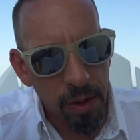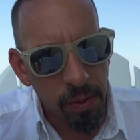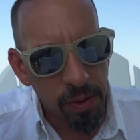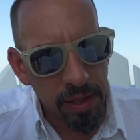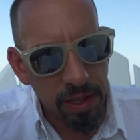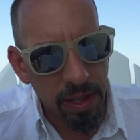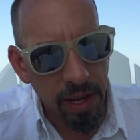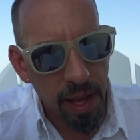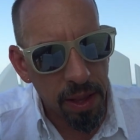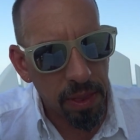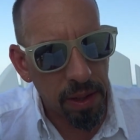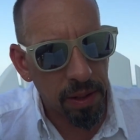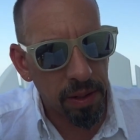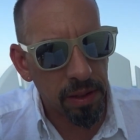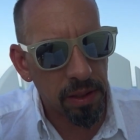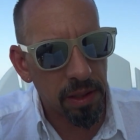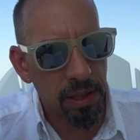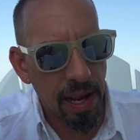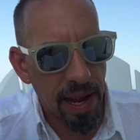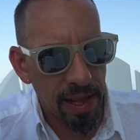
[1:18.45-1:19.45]
We sat there
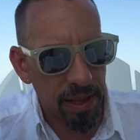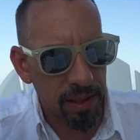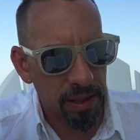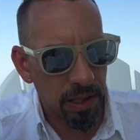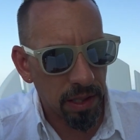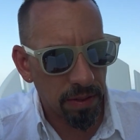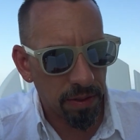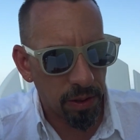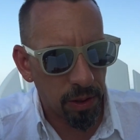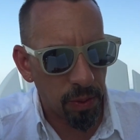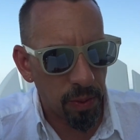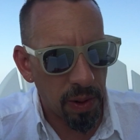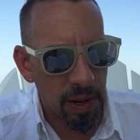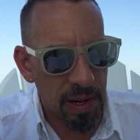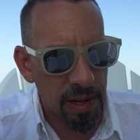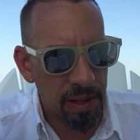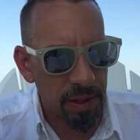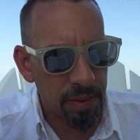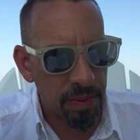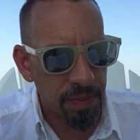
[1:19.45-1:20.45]
in silence for a
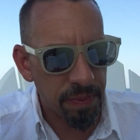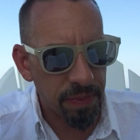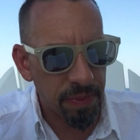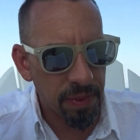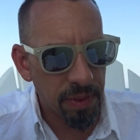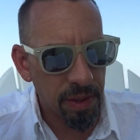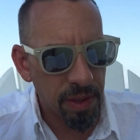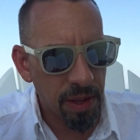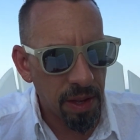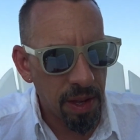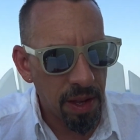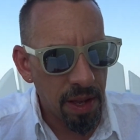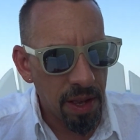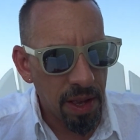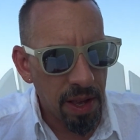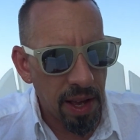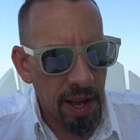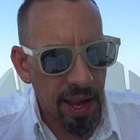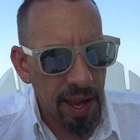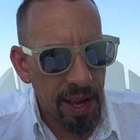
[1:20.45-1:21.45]
while.
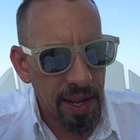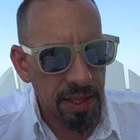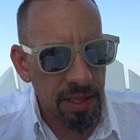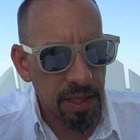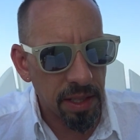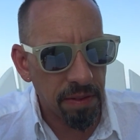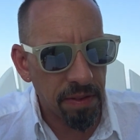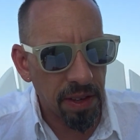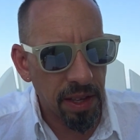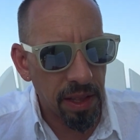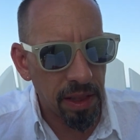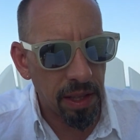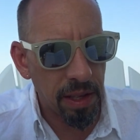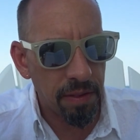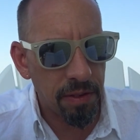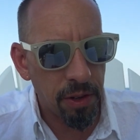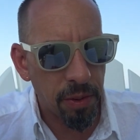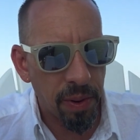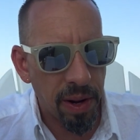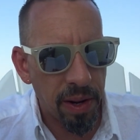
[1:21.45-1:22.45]
I asked if he had
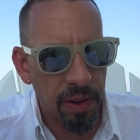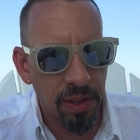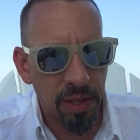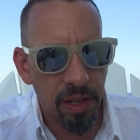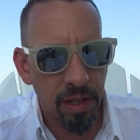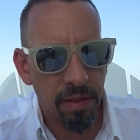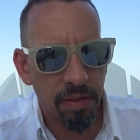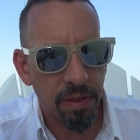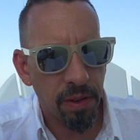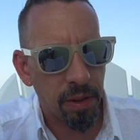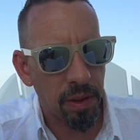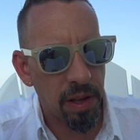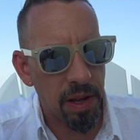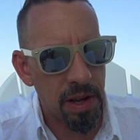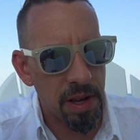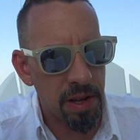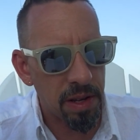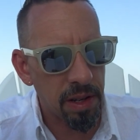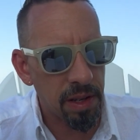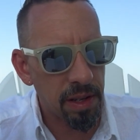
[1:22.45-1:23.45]
lived around here for
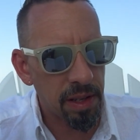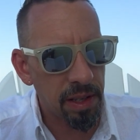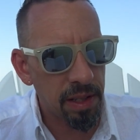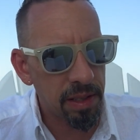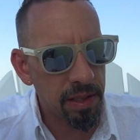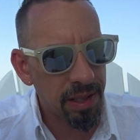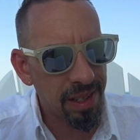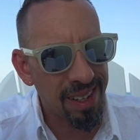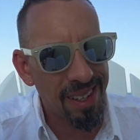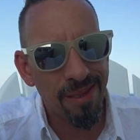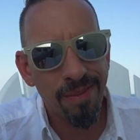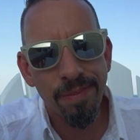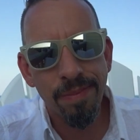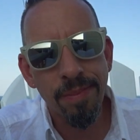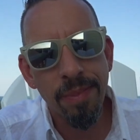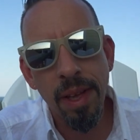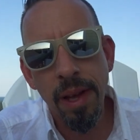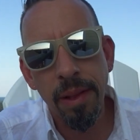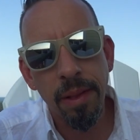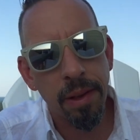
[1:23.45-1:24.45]
long. He said,
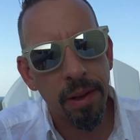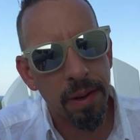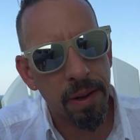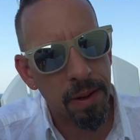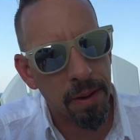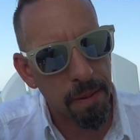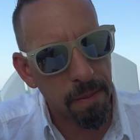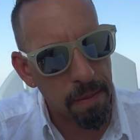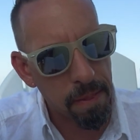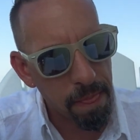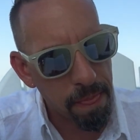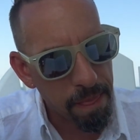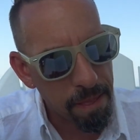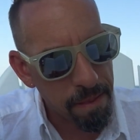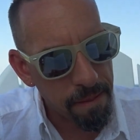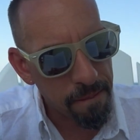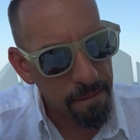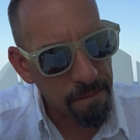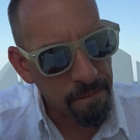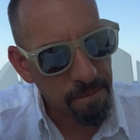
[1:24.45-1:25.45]
not long.
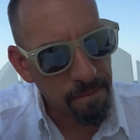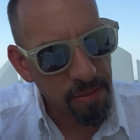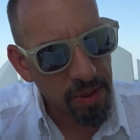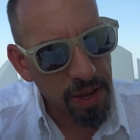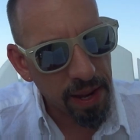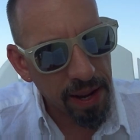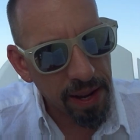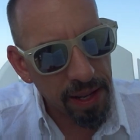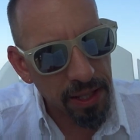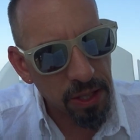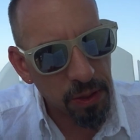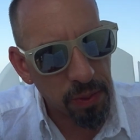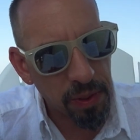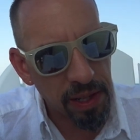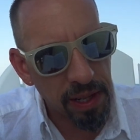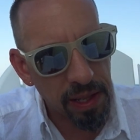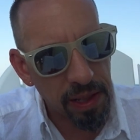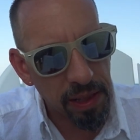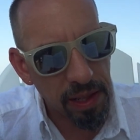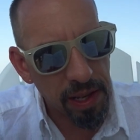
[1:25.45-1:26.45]
I asked where
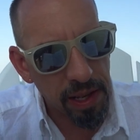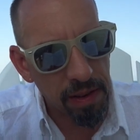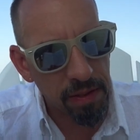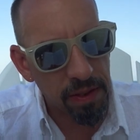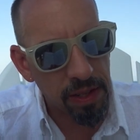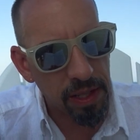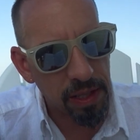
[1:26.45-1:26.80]
he had lived.